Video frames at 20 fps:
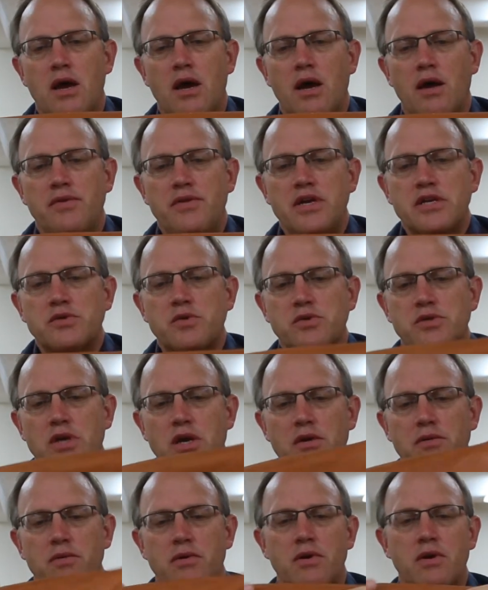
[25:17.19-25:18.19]
this was
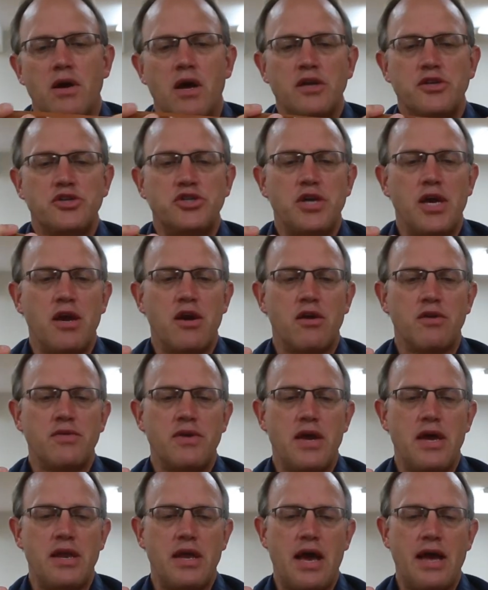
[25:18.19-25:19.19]
a chair
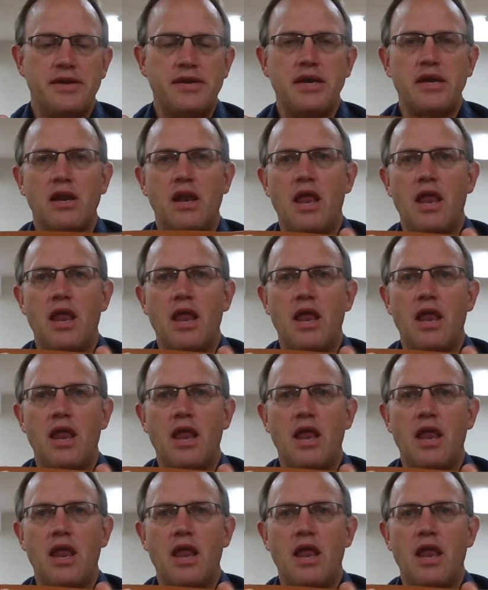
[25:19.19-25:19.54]
that I didn't